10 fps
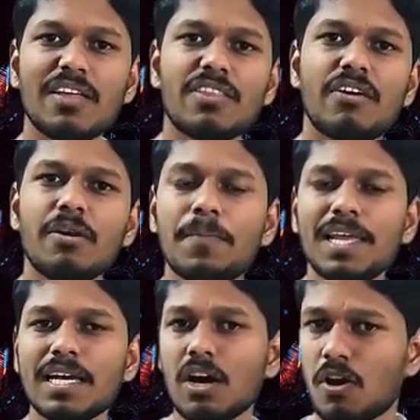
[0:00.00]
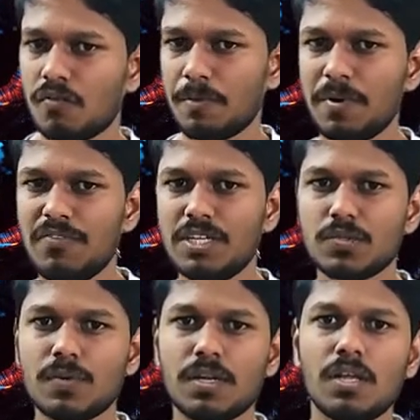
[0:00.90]
are the replica of the
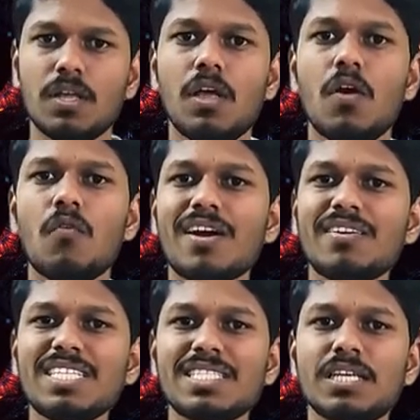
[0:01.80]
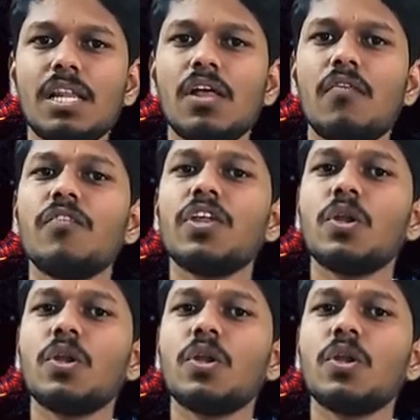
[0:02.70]
previous one. For crystal, we